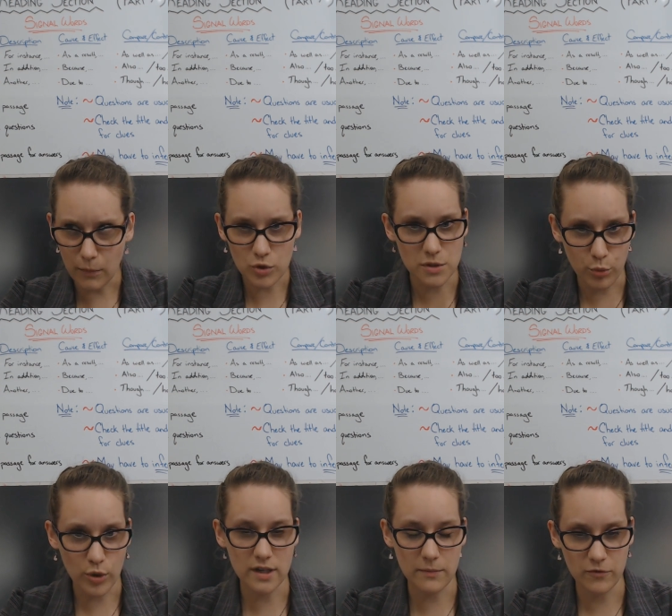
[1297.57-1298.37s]
most
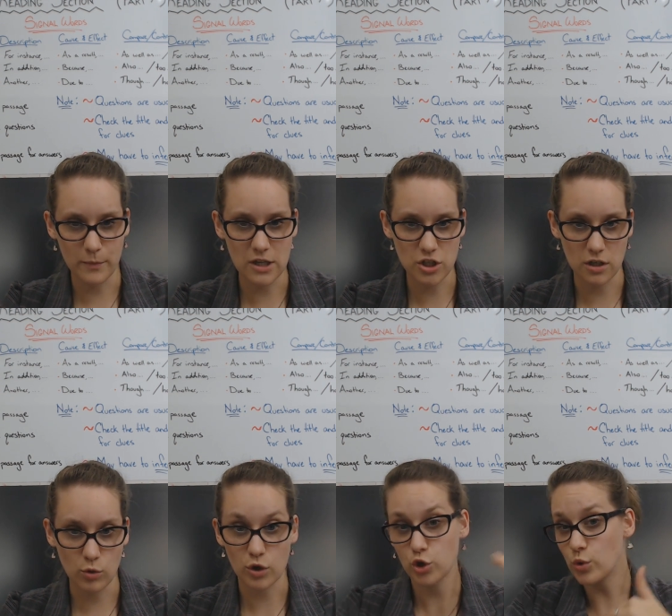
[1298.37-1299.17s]
important information,
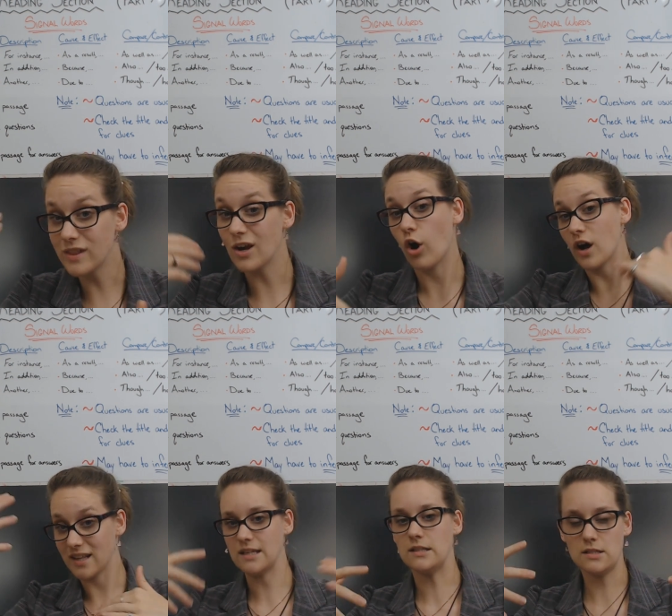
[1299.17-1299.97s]
or who the
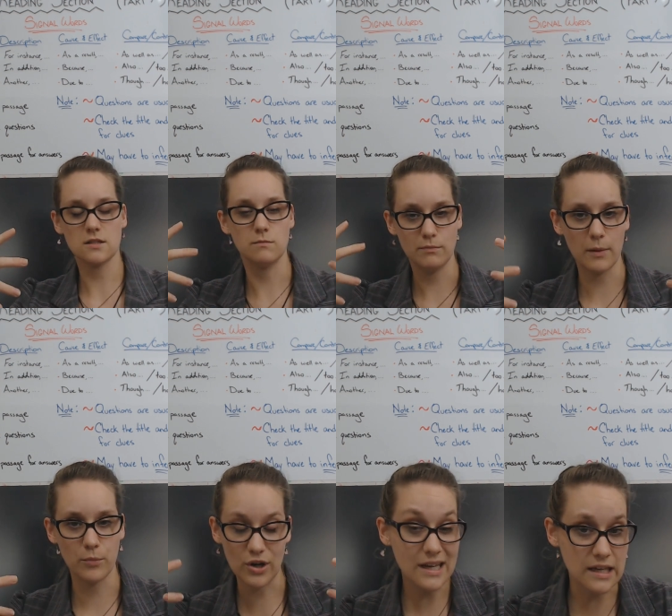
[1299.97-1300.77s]
audience
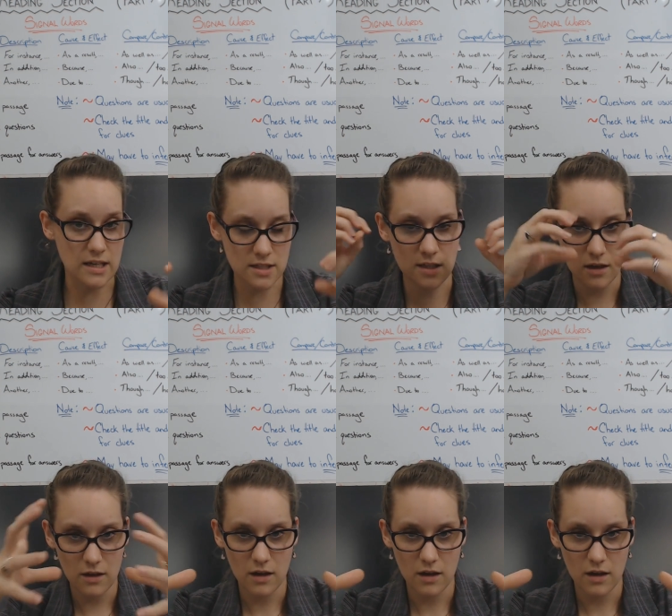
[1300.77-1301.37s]
member is